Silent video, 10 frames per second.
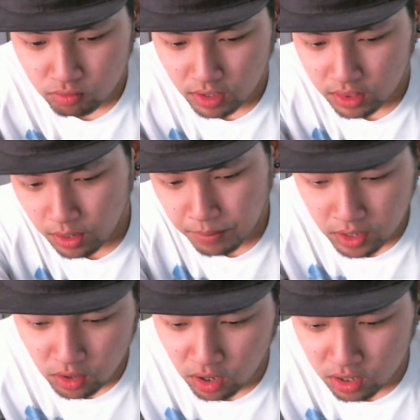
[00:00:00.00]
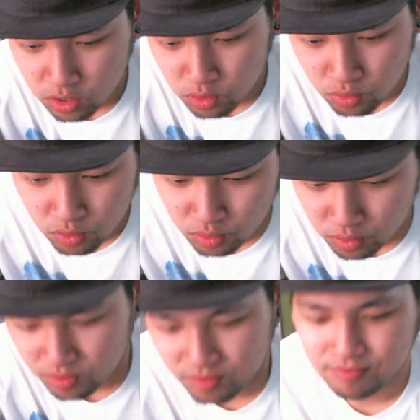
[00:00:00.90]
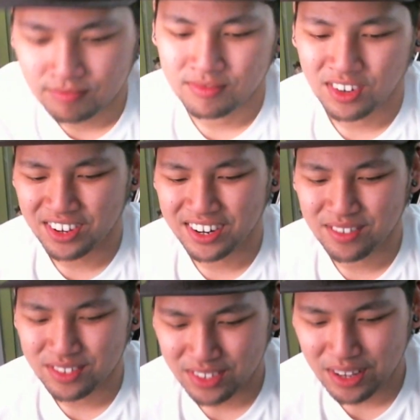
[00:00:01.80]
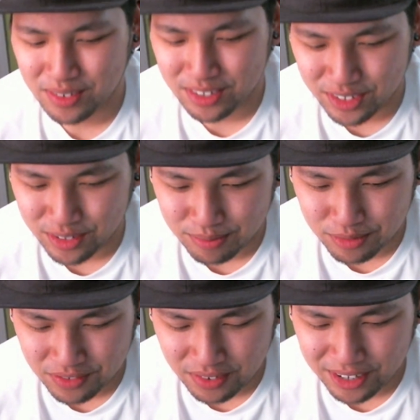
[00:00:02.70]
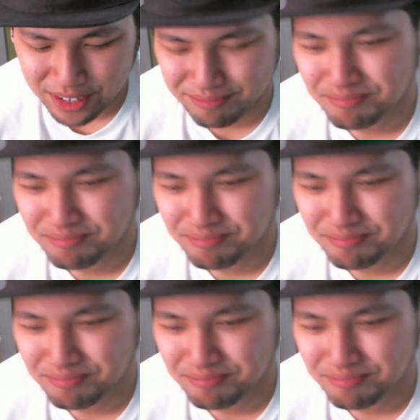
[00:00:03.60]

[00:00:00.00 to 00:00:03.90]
I think about all of you. Oh, that was a cute movie. Oh.